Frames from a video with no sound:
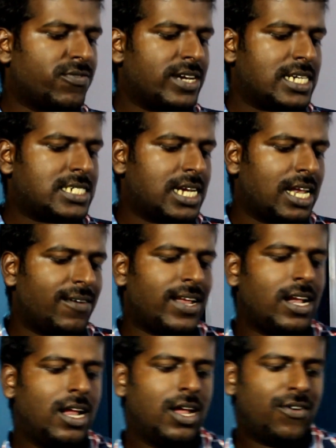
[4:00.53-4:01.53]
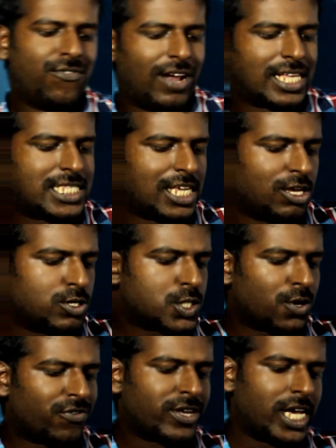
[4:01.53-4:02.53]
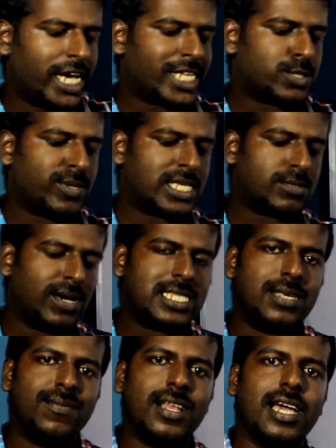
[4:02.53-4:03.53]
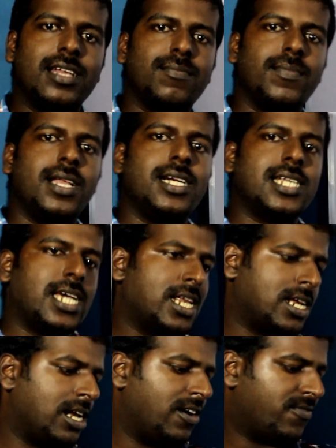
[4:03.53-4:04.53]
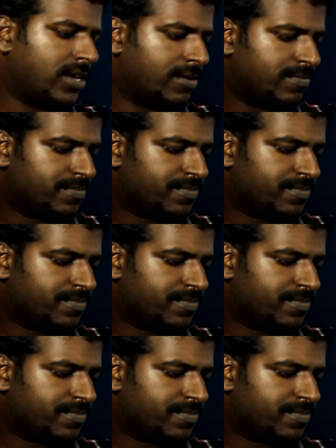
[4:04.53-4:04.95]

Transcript: of national level flexi use of airspace by civil and military aircraft.